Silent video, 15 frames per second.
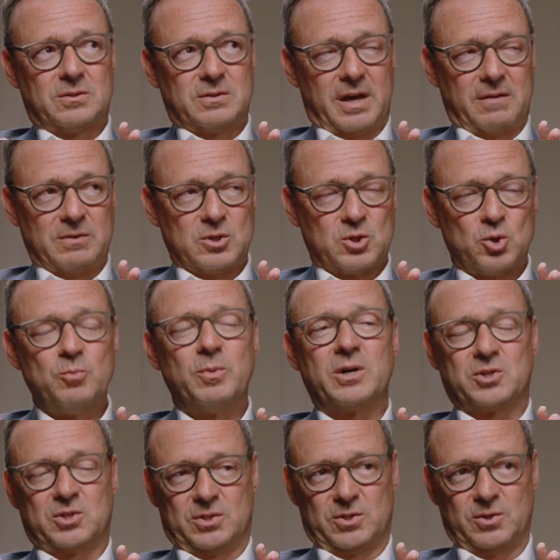having too
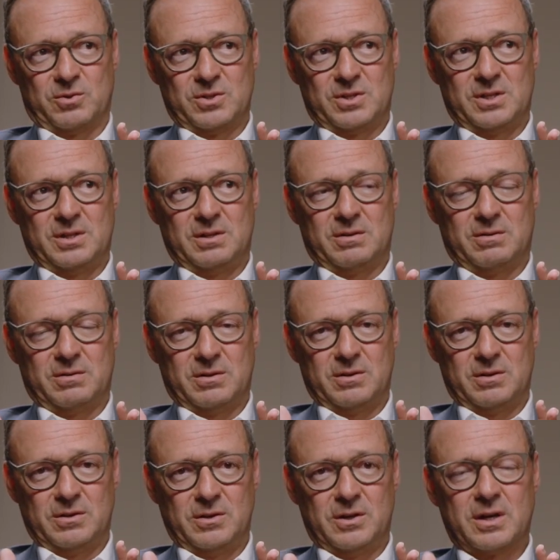much certainty or
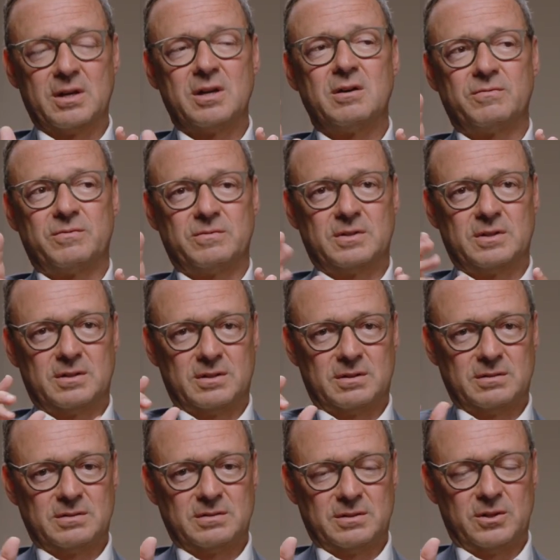not enough,
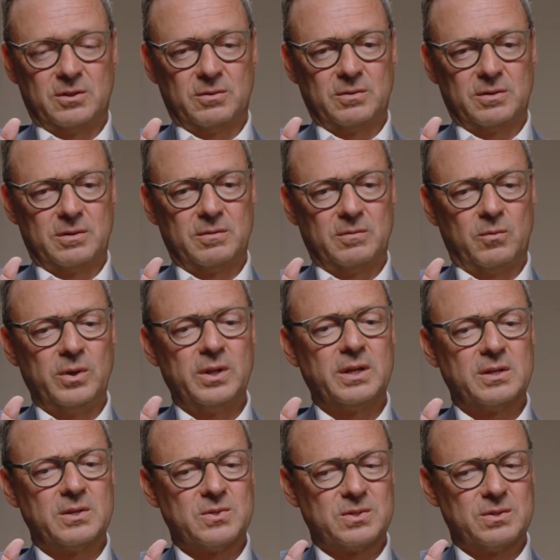
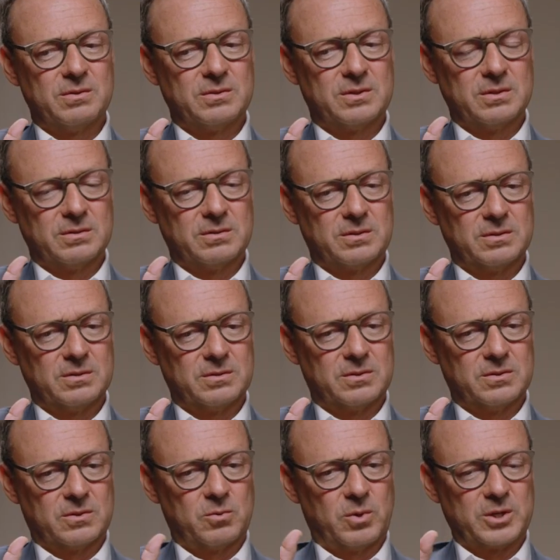willingness
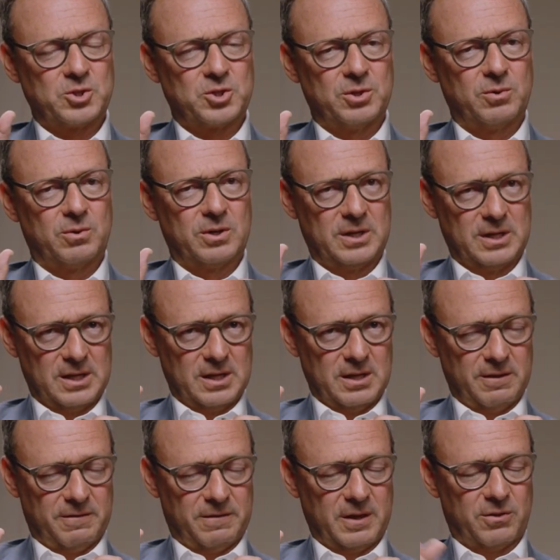to question or
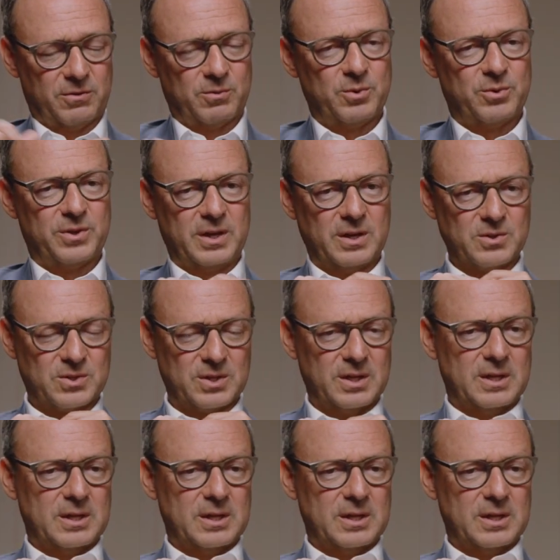think through things,